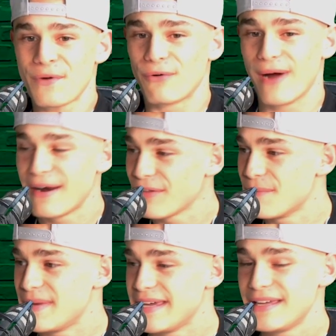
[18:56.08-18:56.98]
right on the
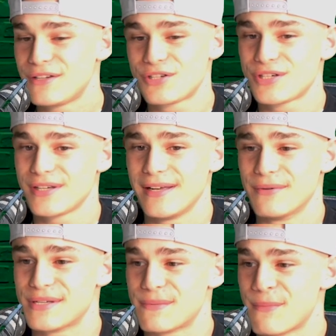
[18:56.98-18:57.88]
beach. It
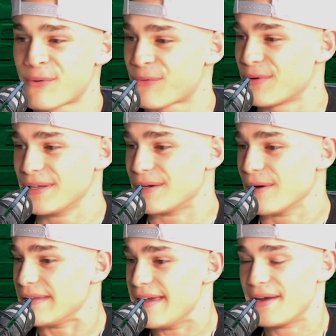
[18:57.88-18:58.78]
was really
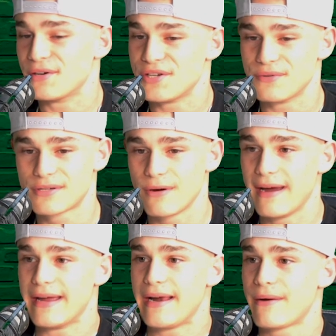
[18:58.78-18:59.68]
great. The energy was
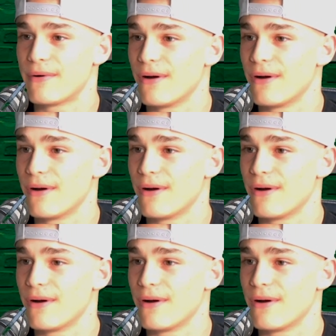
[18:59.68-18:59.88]
great. We were